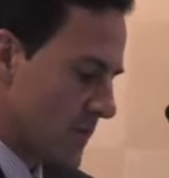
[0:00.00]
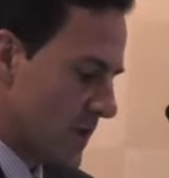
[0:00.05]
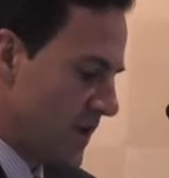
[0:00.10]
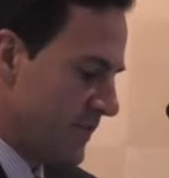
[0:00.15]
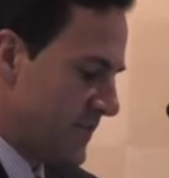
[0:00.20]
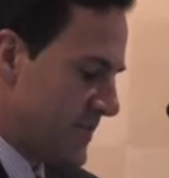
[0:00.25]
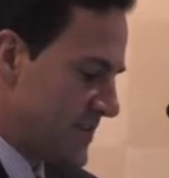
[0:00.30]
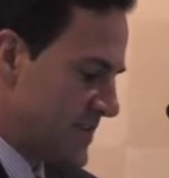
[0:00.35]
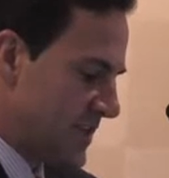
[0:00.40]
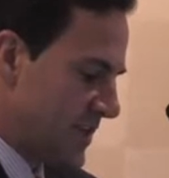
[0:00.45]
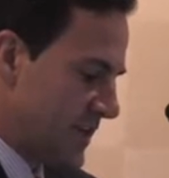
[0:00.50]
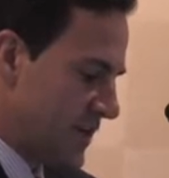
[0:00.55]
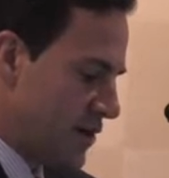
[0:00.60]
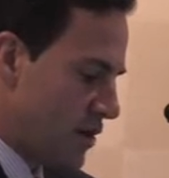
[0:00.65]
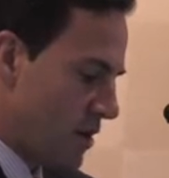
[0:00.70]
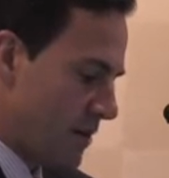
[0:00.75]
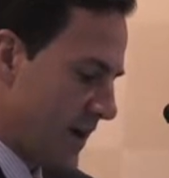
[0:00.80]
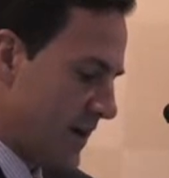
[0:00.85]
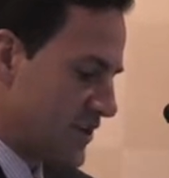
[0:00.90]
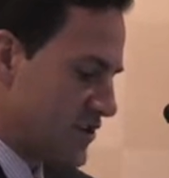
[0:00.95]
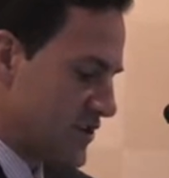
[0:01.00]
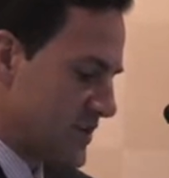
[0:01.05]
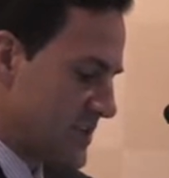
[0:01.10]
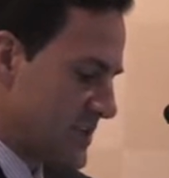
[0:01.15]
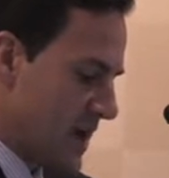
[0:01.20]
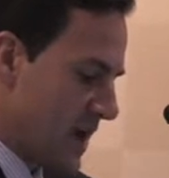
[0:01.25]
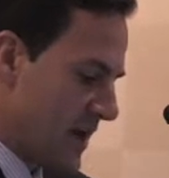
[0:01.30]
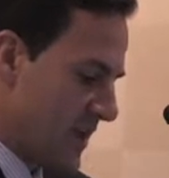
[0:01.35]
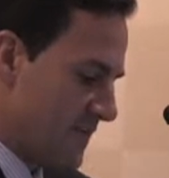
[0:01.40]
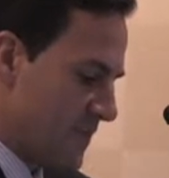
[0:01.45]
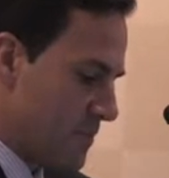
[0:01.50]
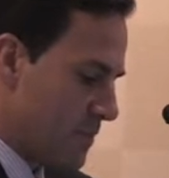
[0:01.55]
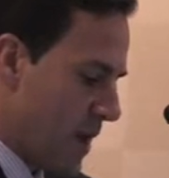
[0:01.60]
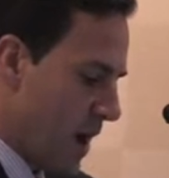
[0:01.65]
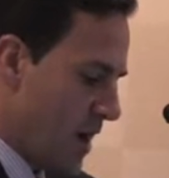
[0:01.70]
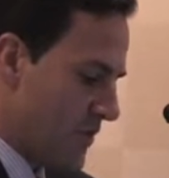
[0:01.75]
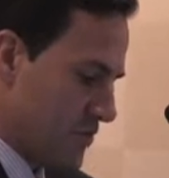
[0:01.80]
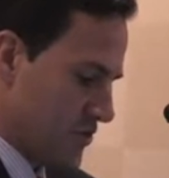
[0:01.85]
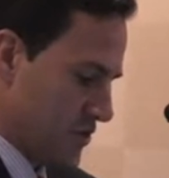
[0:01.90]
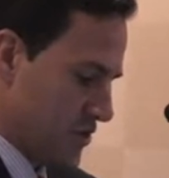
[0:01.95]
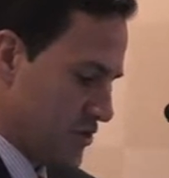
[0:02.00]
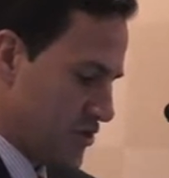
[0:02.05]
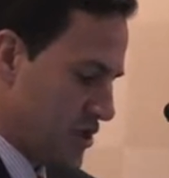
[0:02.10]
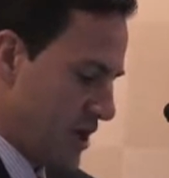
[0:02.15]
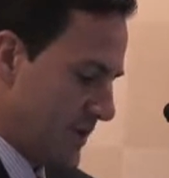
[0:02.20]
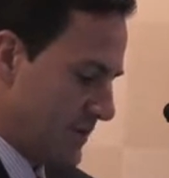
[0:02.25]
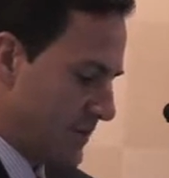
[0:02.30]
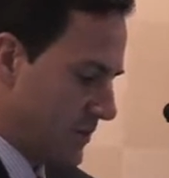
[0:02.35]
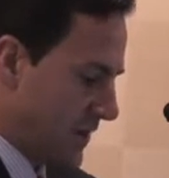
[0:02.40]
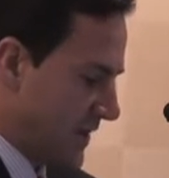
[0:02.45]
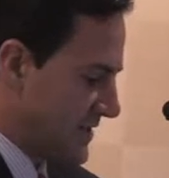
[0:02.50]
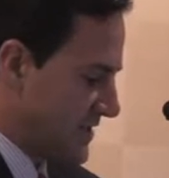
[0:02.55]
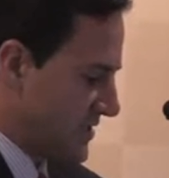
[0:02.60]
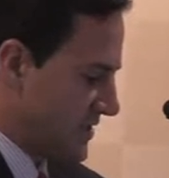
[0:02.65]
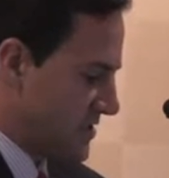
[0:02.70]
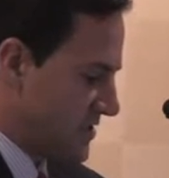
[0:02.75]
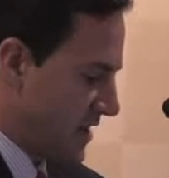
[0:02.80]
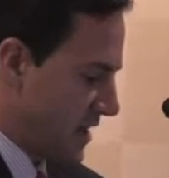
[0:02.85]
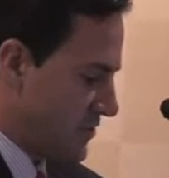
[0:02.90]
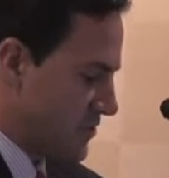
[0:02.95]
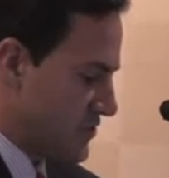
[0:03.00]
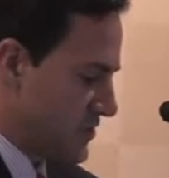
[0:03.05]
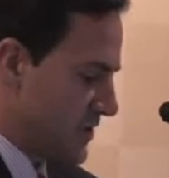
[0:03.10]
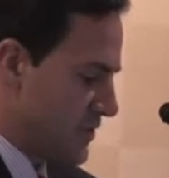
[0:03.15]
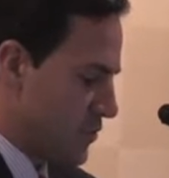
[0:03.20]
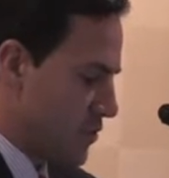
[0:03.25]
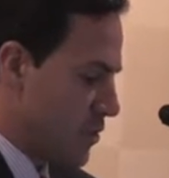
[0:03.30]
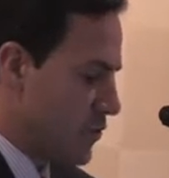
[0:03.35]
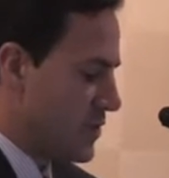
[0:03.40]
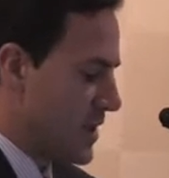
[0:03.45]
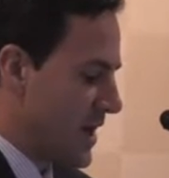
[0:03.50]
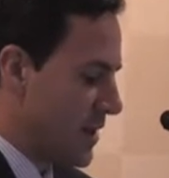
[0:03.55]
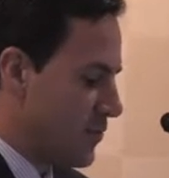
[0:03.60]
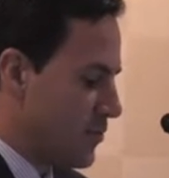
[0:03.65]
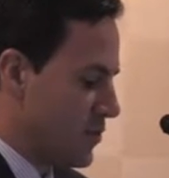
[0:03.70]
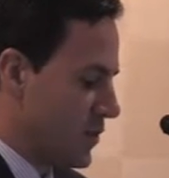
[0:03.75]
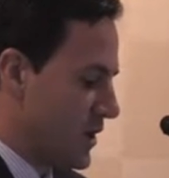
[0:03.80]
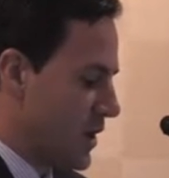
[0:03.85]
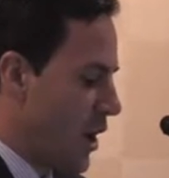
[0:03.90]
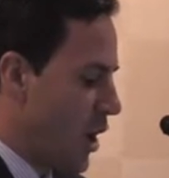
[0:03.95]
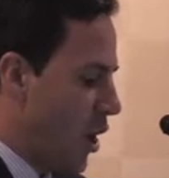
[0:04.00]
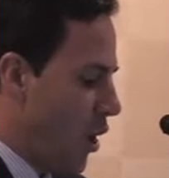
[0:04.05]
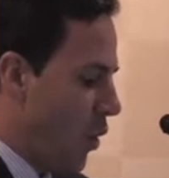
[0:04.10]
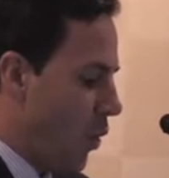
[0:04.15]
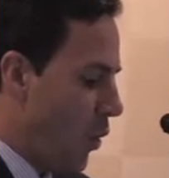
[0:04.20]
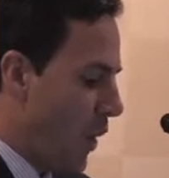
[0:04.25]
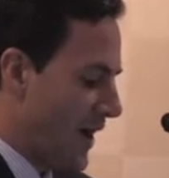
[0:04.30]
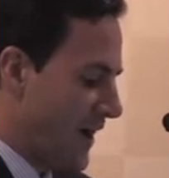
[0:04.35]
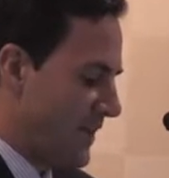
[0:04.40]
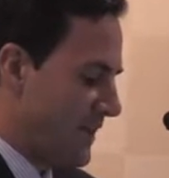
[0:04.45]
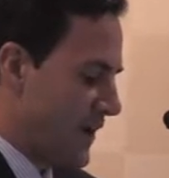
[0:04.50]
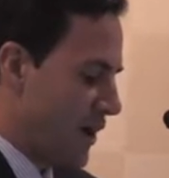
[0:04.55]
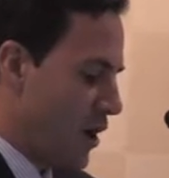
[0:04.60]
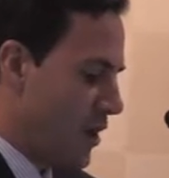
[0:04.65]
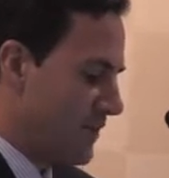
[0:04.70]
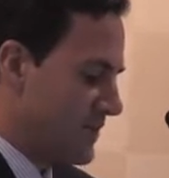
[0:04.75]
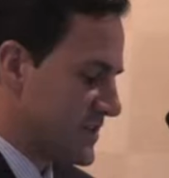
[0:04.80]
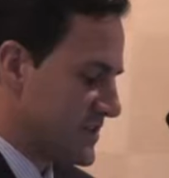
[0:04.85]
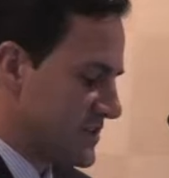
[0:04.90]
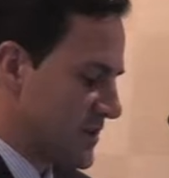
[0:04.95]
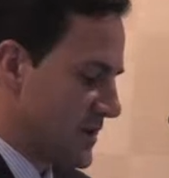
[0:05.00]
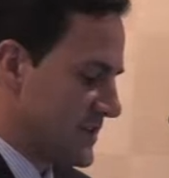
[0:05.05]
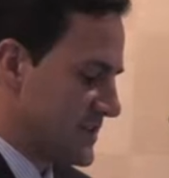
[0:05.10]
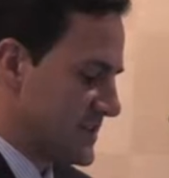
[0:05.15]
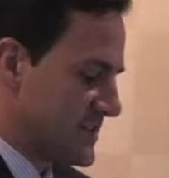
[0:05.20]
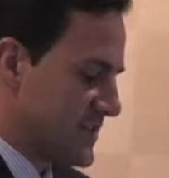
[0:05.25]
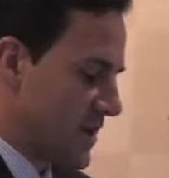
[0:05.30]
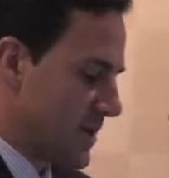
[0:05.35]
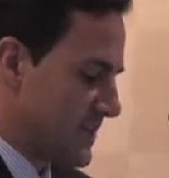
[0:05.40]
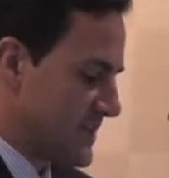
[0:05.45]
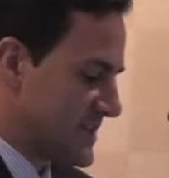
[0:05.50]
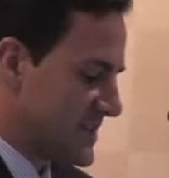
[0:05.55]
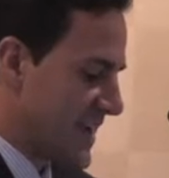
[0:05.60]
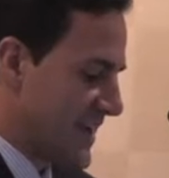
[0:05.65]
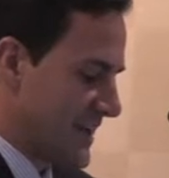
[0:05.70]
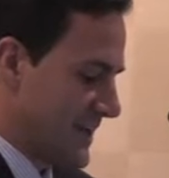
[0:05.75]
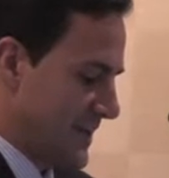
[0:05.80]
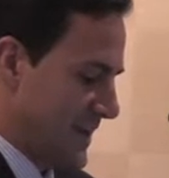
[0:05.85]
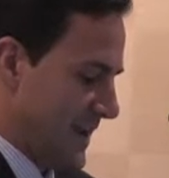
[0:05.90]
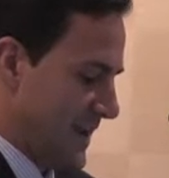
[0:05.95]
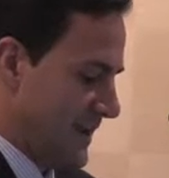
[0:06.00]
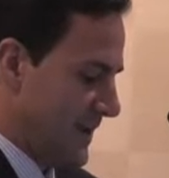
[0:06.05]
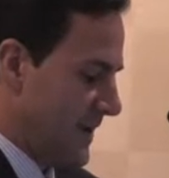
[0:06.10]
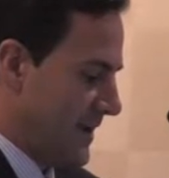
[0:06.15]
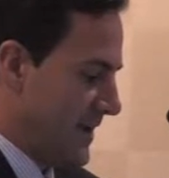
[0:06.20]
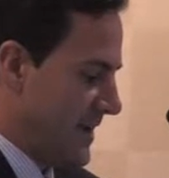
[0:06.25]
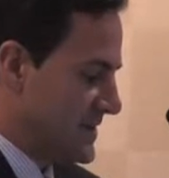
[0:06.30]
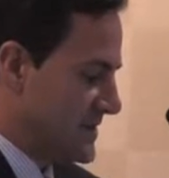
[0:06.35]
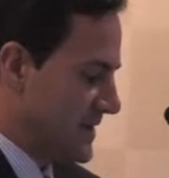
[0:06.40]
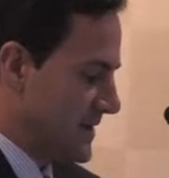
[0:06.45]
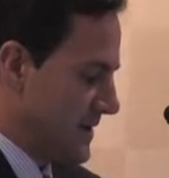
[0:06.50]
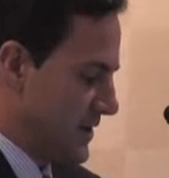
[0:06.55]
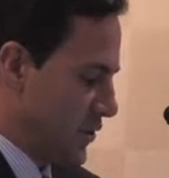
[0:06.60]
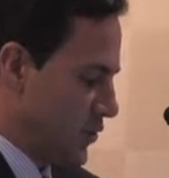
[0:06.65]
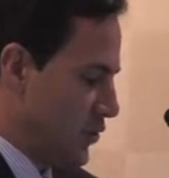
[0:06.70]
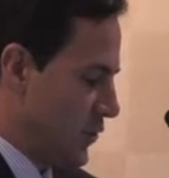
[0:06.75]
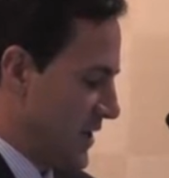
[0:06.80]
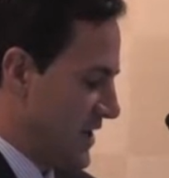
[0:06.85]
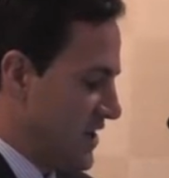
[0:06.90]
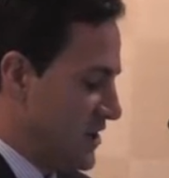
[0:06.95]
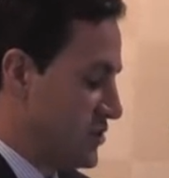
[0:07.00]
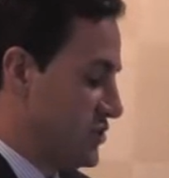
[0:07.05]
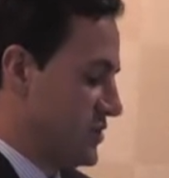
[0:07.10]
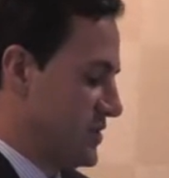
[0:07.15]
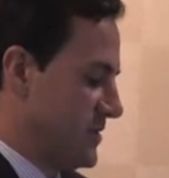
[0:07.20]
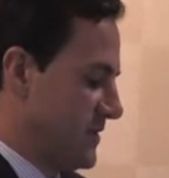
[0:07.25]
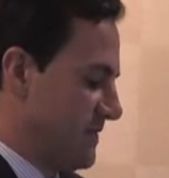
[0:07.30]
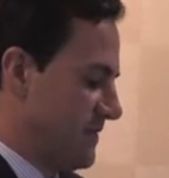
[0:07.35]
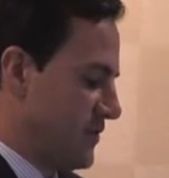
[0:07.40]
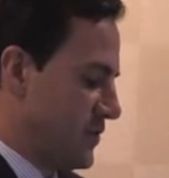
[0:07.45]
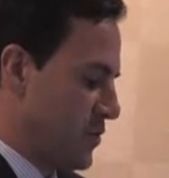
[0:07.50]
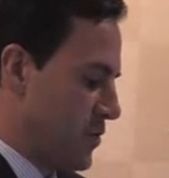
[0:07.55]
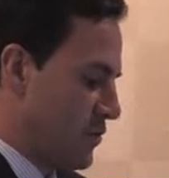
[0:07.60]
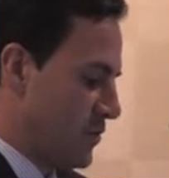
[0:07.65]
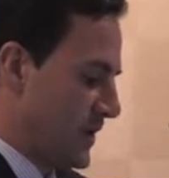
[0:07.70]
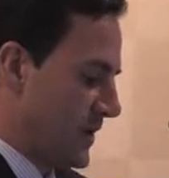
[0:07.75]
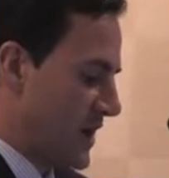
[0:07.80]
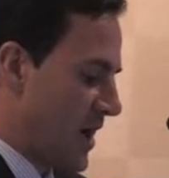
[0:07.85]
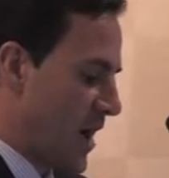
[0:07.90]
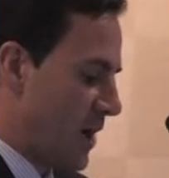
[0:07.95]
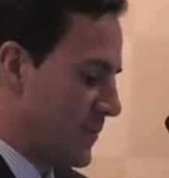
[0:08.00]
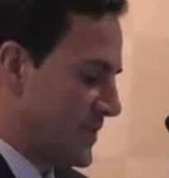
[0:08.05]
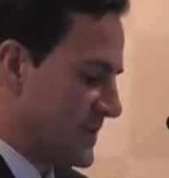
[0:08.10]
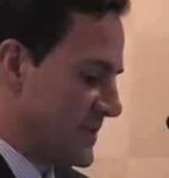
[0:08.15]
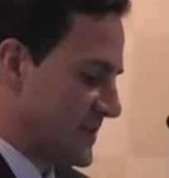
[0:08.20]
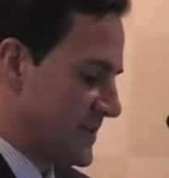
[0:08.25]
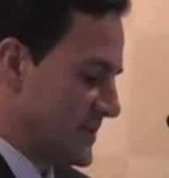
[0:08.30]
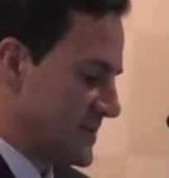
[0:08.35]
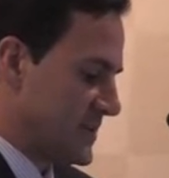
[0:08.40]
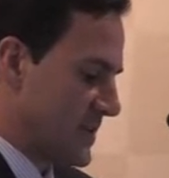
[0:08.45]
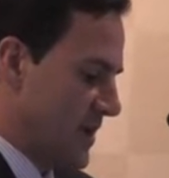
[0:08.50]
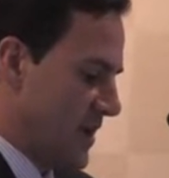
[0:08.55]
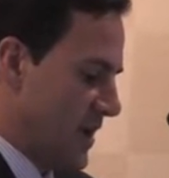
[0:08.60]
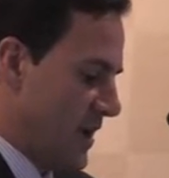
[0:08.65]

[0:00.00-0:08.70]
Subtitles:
If the CDRH has not even bothered to check the LASIK centers in their own neighborhood, why did they all of a sudden set up SightNet as a new initiative for their own incompetence?